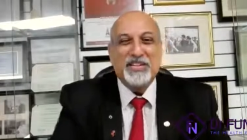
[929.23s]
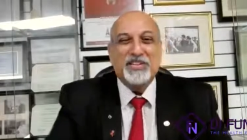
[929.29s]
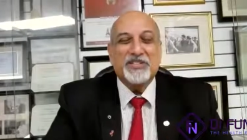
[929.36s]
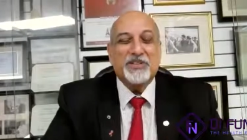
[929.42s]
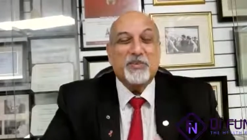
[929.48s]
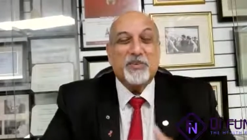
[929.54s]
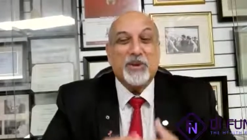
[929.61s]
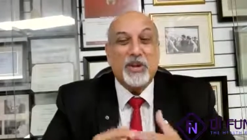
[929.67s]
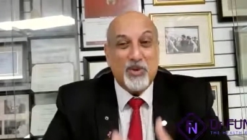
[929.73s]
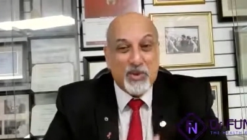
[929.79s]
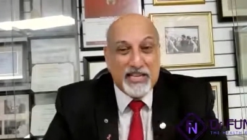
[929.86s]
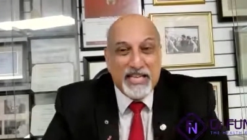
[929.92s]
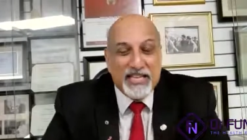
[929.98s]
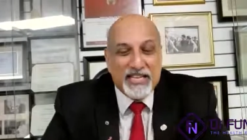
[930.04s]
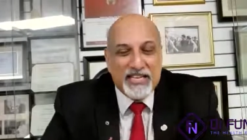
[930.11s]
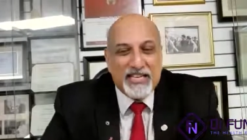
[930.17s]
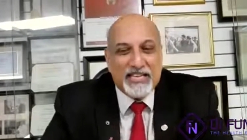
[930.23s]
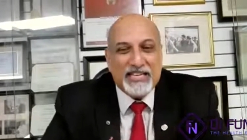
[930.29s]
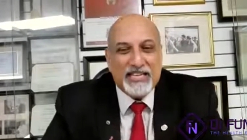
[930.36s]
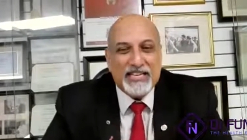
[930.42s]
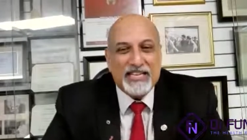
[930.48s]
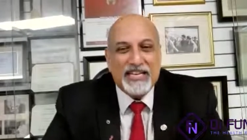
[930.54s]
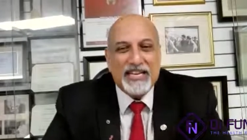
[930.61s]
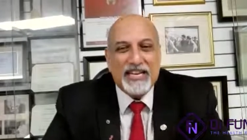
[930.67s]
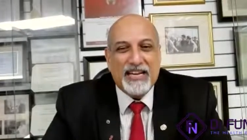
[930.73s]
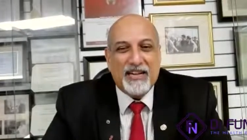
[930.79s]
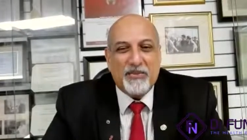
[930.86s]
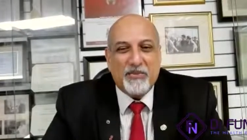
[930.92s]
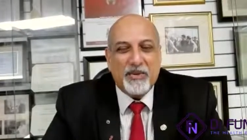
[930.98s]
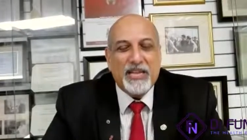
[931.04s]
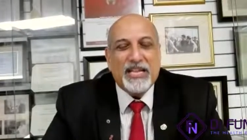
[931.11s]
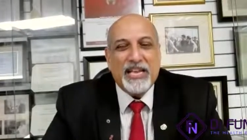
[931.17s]
So we looked at it
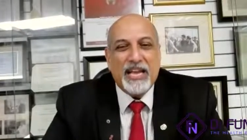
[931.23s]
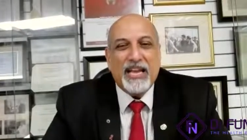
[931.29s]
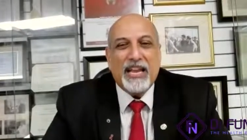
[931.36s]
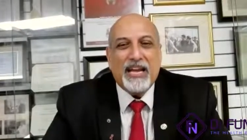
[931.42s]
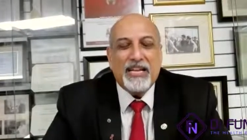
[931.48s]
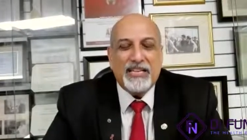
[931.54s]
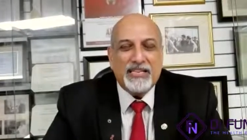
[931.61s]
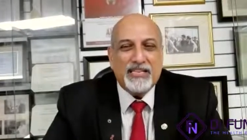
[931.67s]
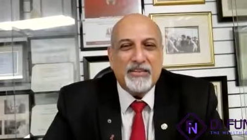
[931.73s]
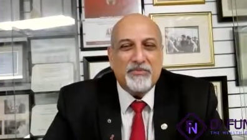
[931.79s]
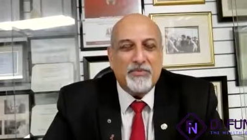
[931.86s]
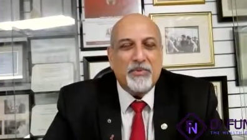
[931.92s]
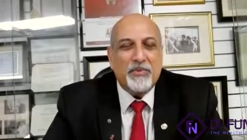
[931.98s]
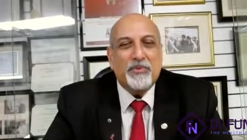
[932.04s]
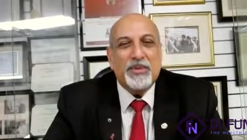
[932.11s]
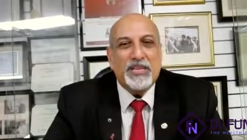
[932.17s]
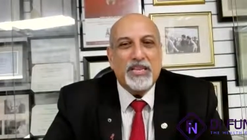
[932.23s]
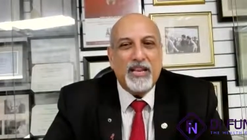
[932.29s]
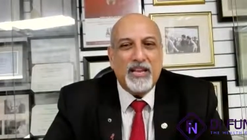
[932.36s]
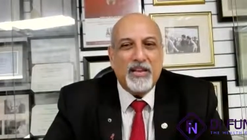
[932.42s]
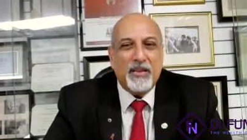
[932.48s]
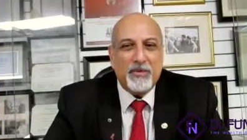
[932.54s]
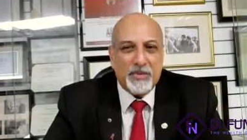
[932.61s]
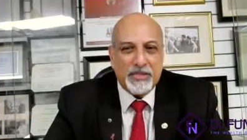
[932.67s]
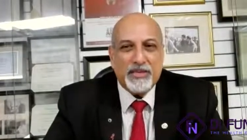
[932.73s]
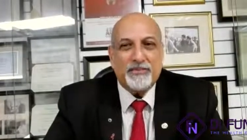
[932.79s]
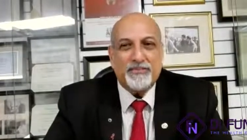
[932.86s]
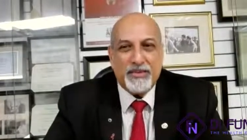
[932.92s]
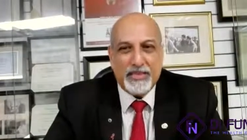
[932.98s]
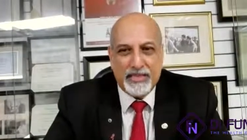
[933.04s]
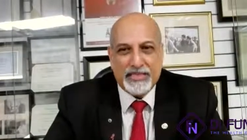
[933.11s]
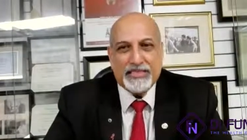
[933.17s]
and we realized that we were dealing with
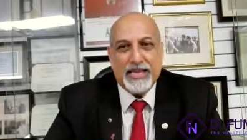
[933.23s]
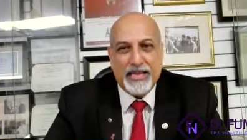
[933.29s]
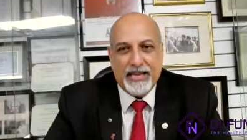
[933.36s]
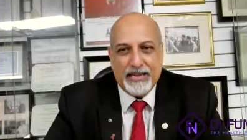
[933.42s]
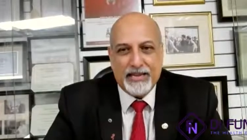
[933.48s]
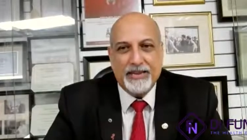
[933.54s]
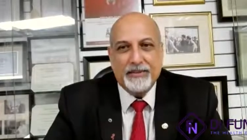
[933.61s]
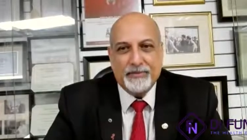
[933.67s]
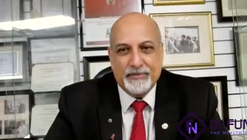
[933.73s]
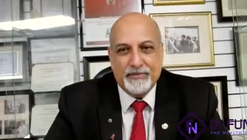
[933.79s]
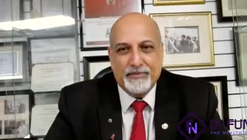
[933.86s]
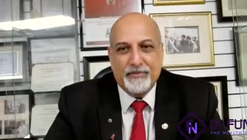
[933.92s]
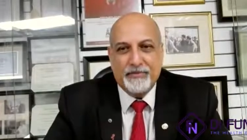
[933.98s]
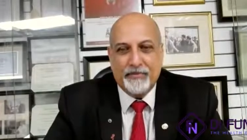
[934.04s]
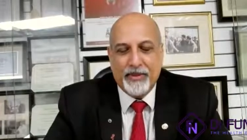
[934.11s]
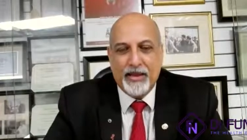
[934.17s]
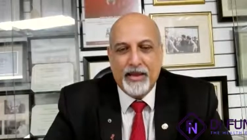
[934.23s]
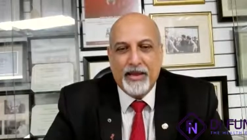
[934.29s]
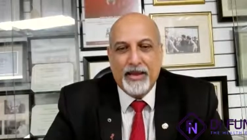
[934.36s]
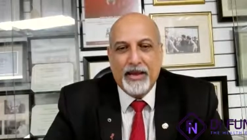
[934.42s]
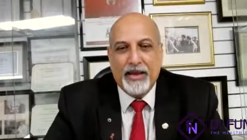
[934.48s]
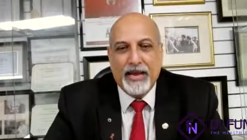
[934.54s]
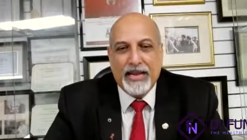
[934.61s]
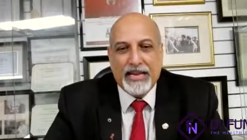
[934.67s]
something scary. Yeah.